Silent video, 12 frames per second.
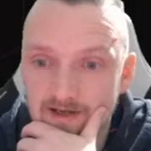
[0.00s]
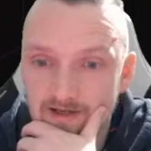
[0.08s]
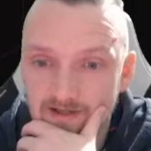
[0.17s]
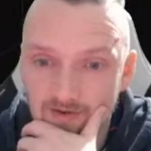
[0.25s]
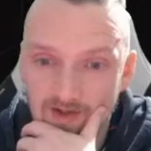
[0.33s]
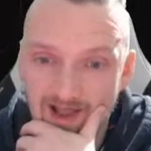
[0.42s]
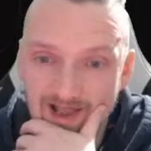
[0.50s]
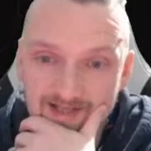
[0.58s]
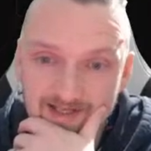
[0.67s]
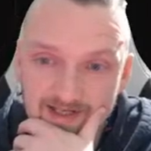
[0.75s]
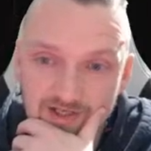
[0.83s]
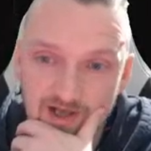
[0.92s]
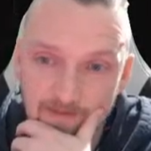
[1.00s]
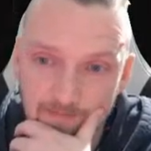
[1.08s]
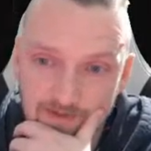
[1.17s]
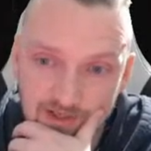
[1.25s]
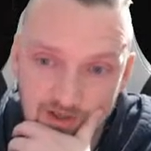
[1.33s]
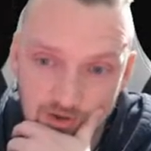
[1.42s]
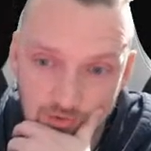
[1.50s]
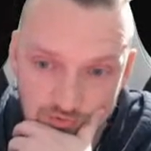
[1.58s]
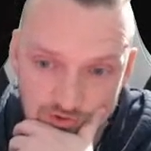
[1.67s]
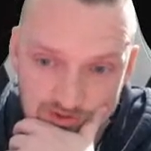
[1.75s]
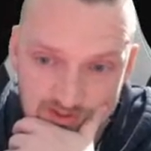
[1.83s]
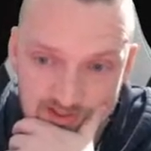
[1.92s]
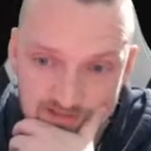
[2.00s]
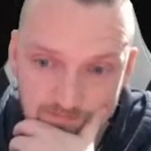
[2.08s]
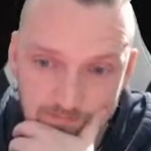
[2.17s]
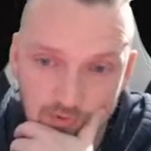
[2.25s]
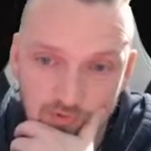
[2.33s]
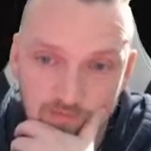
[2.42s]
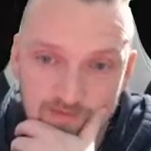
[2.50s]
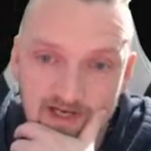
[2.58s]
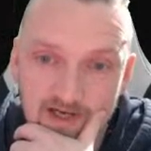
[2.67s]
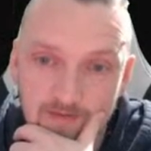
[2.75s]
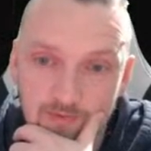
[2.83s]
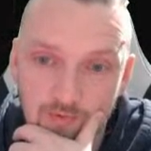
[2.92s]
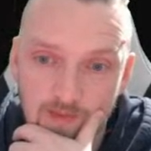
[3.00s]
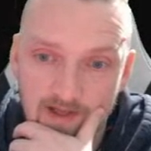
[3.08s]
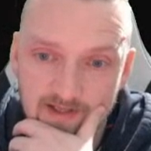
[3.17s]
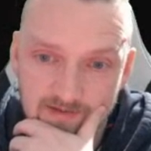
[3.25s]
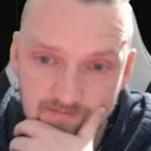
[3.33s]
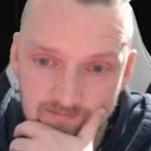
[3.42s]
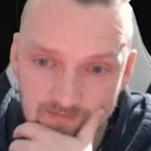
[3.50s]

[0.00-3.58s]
So 18 champions alone just in this bottom table, and that's